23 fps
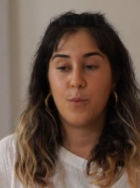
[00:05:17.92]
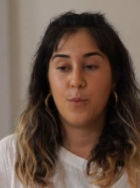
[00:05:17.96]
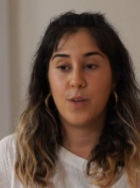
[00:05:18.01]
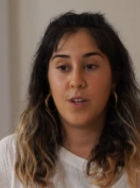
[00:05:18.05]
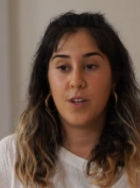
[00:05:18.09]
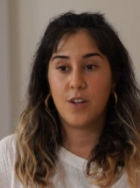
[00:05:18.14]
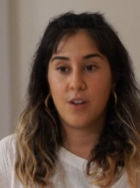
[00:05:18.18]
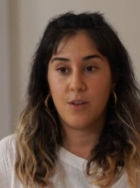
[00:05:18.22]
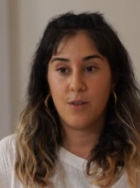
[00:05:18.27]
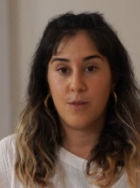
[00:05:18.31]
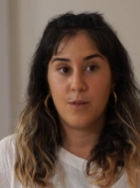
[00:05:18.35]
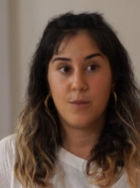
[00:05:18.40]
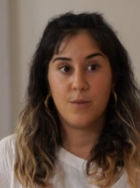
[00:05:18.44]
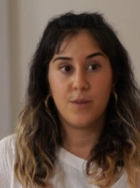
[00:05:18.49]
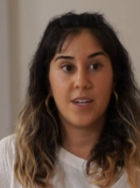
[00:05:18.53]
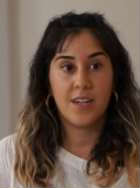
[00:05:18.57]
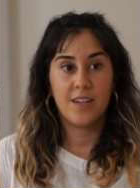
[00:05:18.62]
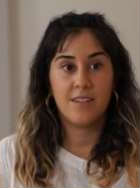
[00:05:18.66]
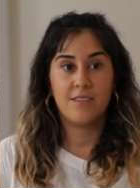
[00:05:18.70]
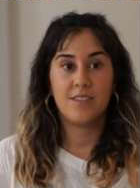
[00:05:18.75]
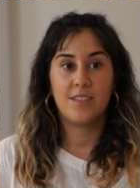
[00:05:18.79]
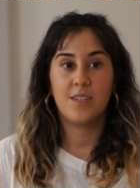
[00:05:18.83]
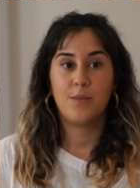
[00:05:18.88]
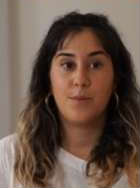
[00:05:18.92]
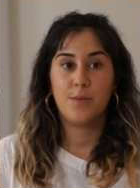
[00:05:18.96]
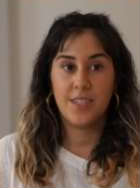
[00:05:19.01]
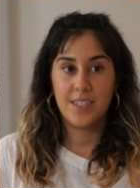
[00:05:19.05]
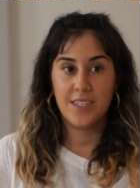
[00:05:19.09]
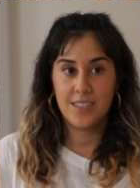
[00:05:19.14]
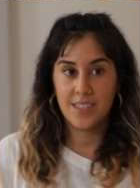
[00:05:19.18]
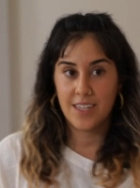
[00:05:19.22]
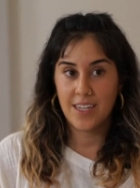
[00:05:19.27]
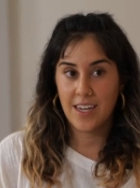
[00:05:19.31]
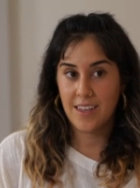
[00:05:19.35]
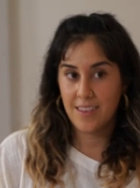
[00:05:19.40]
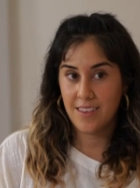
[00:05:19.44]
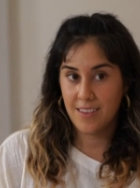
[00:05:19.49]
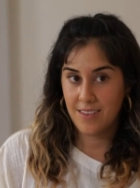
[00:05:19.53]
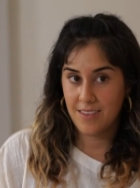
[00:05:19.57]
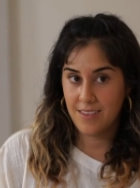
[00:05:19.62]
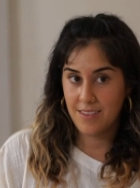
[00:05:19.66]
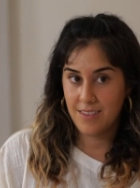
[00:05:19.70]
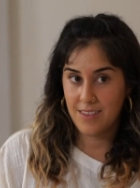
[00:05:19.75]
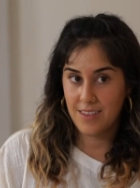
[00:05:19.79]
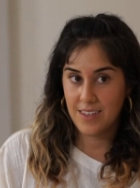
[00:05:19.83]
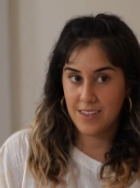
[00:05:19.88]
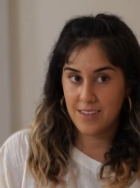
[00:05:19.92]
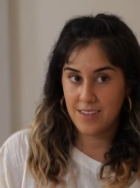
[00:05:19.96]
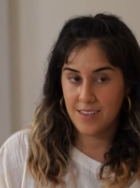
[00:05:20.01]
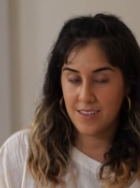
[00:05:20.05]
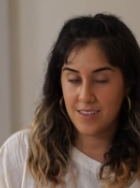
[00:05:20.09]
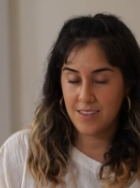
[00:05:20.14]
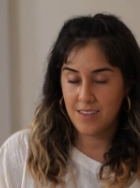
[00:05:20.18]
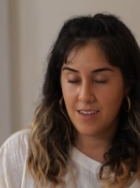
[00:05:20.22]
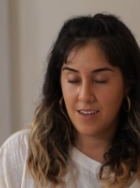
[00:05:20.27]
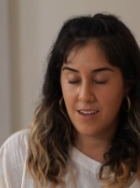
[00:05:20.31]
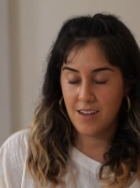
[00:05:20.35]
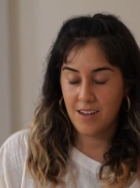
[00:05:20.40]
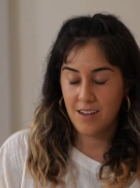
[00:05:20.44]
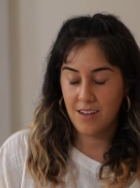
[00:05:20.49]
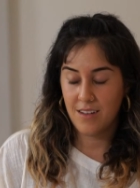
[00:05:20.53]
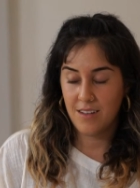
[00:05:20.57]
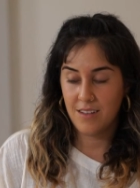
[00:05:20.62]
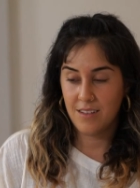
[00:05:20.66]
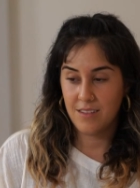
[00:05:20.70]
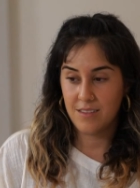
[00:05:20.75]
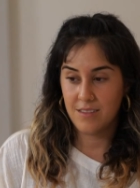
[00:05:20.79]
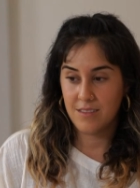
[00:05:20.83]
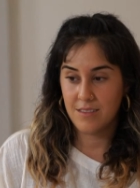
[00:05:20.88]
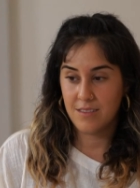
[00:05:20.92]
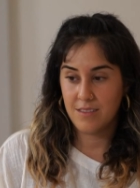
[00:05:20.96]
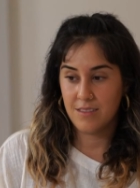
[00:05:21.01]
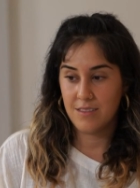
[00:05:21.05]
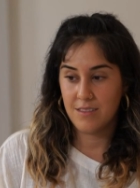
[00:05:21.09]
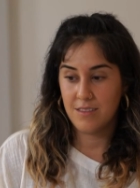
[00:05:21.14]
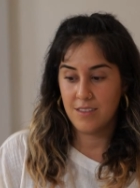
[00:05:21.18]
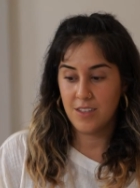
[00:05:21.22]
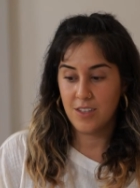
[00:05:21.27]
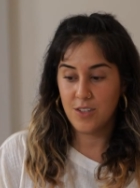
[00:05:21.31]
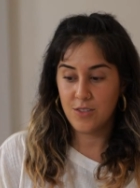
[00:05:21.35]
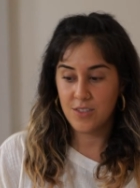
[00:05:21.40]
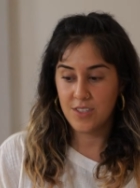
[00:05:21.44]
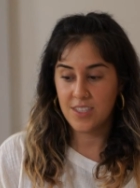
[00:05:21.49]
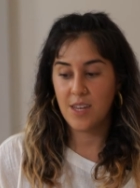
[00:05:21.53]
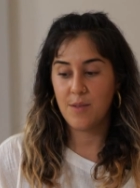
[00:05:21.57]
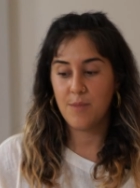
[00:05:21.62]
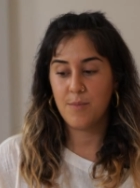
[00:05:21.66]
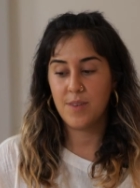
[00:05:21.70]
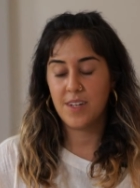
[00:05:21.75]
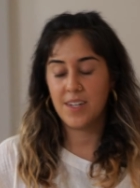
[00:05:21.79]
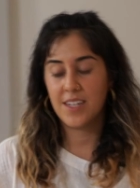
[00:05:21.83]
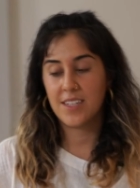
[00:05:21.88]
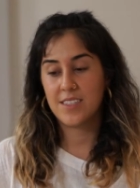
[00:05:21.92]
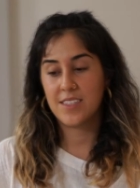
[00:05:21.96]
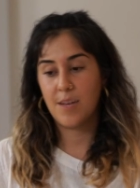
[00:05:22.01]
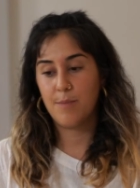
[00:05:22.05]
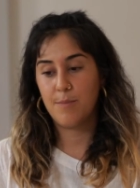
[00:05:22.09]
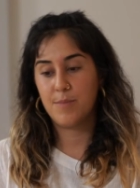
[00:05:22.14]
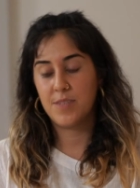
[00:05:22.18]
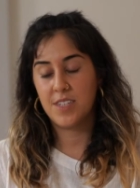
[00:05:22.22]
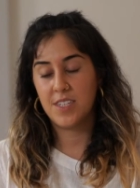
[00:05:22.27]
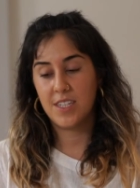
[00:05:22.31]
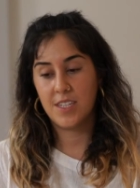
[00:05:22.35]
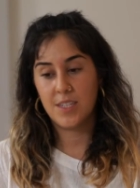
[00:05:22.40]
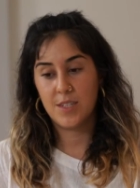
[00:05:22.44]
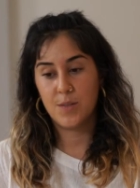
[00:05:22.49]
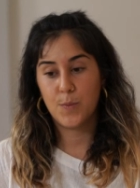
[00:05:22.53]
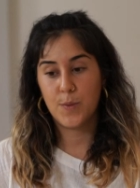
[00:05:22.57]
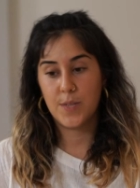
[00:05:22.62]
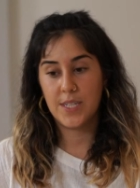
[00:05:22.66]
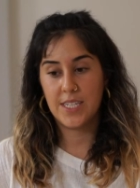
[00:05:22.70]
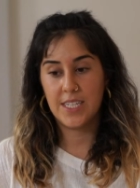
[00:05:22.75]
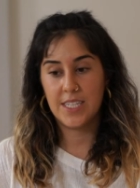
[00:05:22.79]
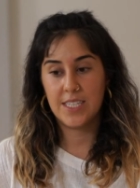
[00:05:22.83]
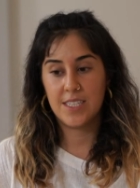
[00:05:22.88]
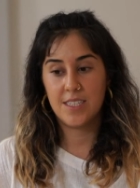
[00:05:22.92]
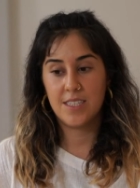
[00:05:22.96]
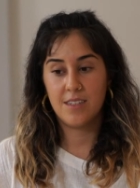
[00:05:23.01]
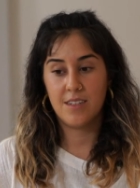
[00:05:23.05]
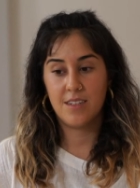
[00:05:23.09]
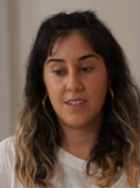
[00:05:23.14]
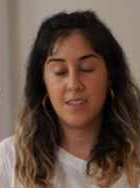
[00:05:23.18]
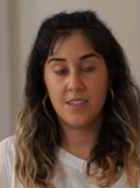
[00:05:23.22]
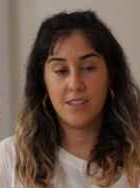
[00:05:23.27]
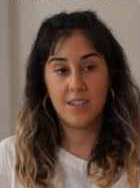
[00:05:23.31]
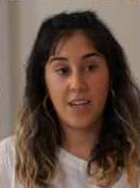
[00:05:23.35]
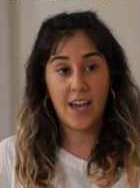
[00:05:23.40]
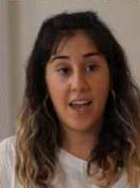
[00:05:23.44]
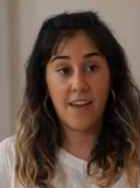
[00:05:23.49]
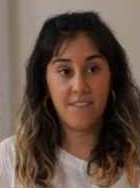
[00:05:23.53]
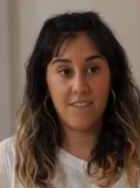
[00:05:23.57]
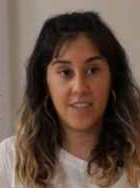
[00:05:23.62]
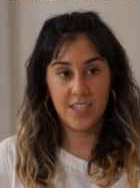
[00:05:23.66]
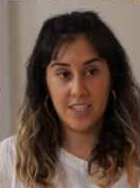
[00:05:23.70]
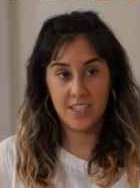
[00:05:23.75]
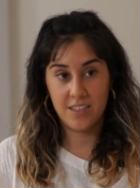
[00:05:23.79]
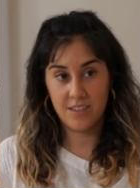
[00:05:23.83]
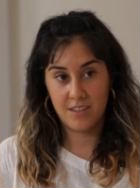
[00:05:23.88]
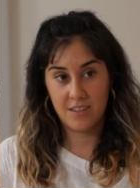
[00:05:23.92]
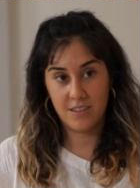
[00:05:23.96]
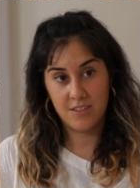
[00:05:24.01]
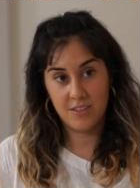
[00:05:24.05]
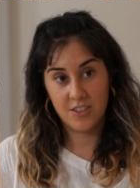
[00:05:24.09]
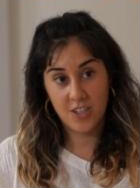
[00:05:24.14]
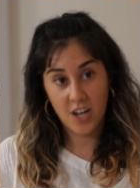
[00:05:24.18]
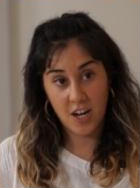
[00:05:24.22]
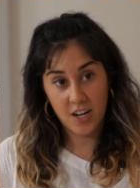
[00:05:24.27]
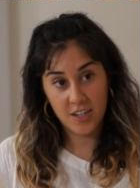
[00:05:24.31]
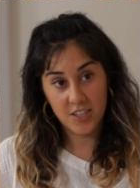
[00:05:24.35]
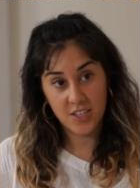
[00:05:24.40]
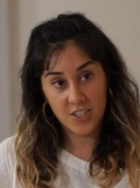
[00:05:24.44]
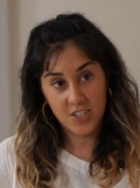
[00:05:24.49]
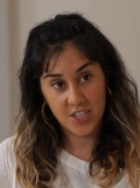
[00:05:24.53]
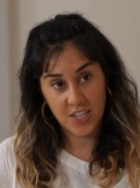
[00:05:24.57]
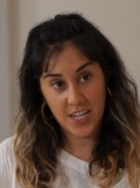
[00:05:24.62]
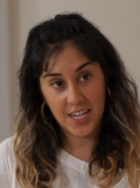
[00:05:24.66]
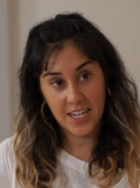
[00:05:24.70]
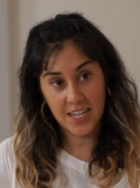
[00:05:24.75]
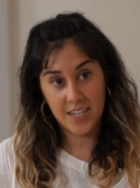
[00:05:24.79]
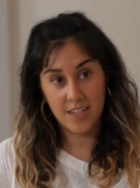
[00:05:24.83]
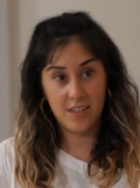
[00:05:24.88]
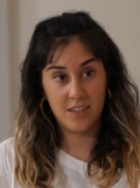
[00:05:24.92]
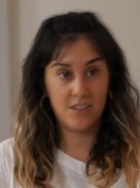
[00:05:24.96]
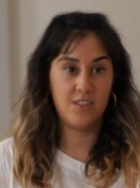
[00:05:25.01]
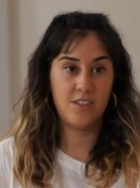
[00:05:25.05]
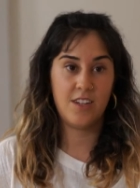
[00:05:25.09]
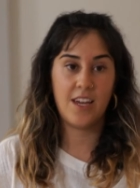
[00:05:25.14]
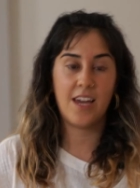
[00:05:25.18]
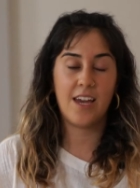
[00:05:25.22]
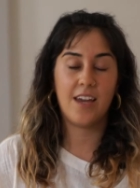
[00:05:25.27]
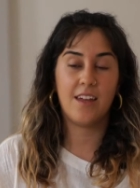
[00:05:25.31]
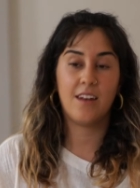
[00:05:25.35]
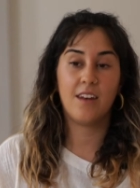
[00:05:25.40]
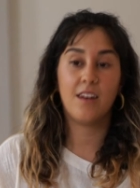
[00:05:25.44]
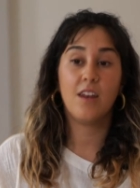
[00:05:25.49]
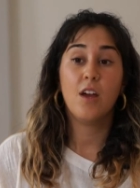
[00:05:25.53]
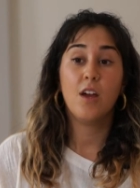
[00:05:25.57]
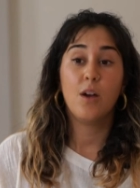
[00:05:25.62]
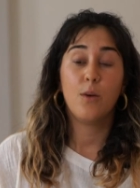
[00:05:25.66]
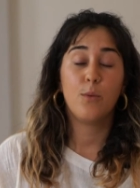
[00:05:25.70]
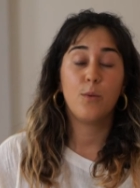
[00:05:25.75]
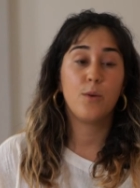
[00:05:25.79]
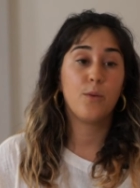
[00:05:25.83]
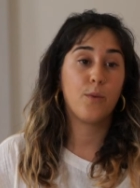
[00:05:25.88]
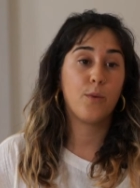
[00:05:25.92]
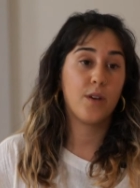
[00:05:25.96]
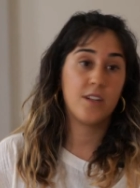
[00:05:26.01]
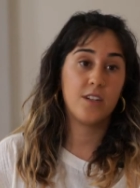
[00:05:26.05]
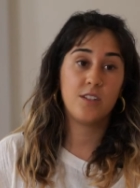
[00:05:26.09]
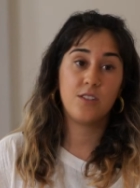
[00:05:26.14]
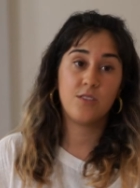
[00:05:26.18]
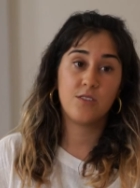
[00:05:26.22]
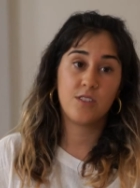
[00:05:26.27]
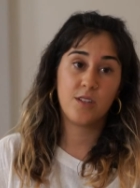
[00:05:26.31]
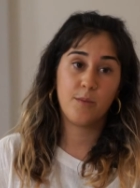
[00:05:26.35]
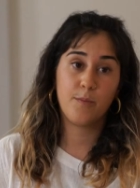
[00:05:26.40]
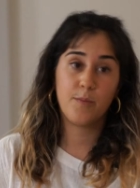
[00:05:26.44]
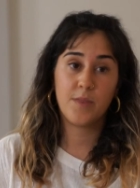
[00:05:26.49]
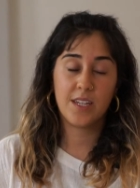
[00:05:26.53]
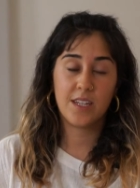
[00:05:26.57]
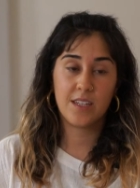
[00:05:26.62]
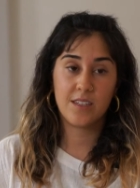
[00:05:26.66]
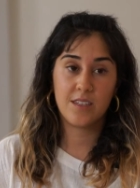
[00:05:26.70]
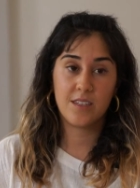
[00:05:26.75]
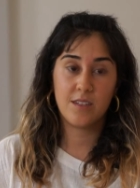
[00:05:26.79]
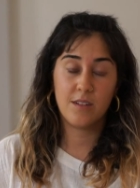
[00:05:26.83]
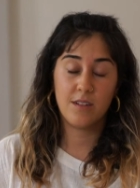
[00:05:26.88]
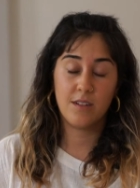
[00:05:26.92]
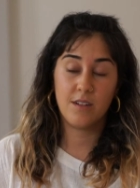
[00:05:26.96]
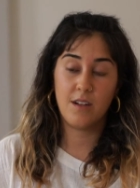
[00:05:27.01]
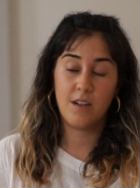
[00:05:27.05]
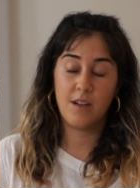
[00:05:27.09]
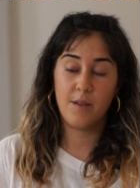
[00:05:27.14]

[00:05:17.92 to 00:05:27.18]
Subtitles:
we go and we kind of say we need to get this new statement accepted, we need to have his charge changed, and we want to do something to